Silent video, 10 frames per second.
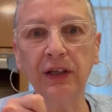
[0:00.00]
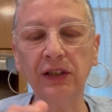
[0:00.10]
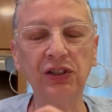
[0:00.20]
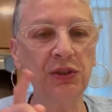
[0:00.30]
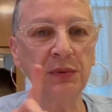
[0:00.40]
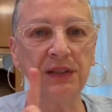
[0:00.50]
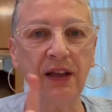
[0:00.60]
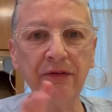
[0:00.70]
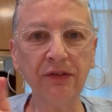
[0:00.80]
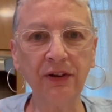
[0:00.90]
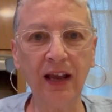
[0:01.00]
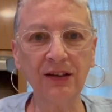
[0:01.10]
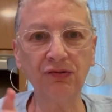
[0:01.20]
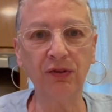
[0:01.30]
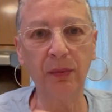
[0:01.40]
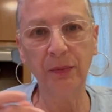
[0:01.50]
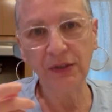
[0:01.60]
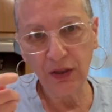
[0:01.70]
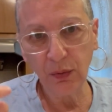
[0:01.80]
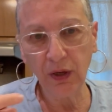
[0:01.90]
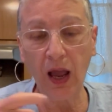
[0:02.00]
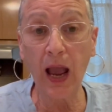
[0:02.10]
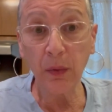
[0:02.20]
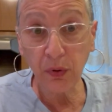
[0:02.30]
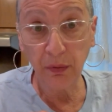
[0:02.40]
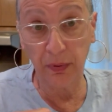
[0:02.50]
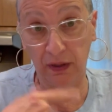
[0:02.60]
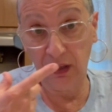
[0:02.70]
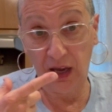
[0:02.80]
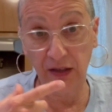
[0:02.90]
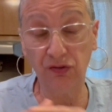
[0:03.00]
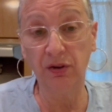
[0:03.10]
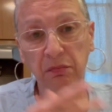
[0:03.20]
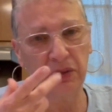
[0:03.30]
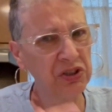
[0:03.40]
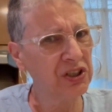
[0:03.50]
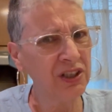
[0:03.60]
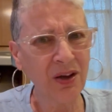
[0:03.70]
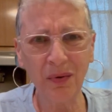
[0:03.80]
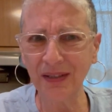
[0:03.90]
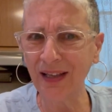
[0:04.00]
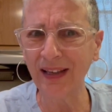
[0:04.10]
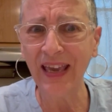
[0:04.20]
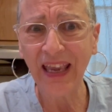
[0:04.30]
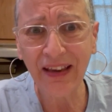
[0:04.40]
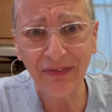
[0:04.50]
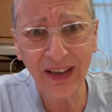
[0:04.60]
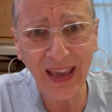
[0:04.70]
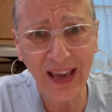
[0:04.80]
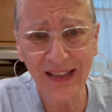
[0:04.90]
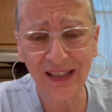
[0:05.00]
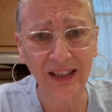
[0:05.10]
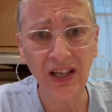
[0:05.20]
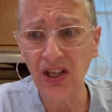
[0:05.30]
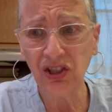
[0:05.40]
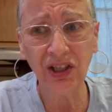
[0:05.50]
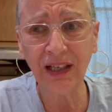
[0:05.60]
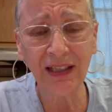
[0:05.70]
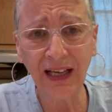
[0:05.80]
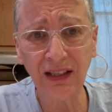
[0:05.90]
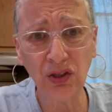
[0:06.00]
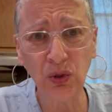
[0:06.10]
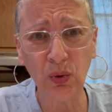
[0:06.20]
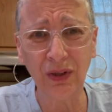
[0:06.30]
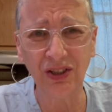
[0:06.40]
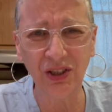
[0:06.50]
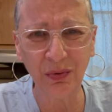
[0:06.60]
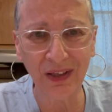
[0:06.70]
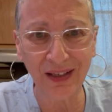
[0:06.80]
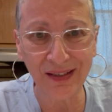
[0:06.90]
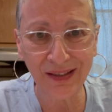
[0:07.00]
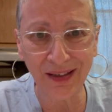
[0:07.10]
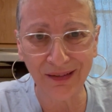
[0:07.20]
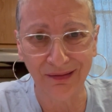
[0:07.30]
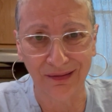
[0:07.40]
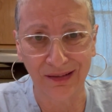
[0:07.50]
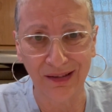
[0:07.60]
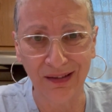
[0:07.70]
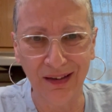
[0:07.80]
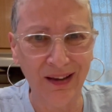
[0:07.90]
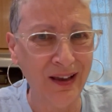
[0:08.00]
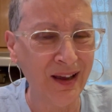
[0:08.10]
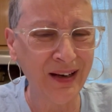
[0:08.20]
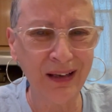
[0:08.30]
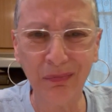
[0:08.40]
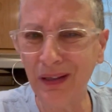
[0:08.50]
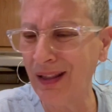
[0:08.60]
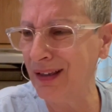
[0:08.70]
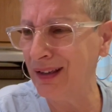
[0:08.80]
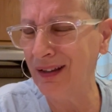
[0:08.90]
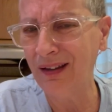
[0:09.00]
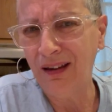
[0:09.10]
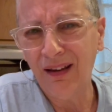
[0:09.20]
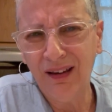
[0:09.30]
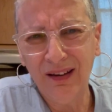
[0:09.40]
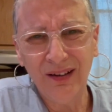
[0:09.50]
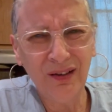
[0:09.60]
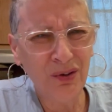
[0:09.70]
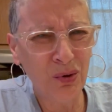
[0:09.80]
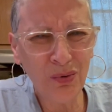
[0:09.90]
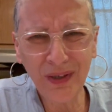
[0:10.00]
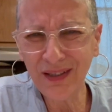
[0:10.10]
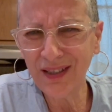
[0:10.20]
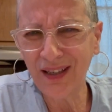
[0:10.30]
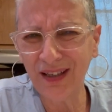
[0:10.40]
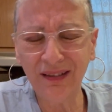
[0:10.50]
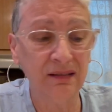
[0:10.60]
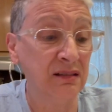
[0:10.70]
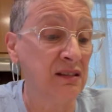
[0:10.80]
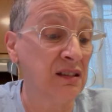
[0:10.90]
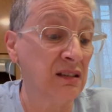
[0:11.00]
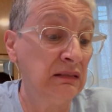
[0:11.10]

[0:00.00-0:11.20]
She was never an ice cream. I'm telling you, I would be the ice cream, but she always liked even candy. She didn't like the chocolate. She would like Skittles, and I'd be like, "Who eats Skittles?"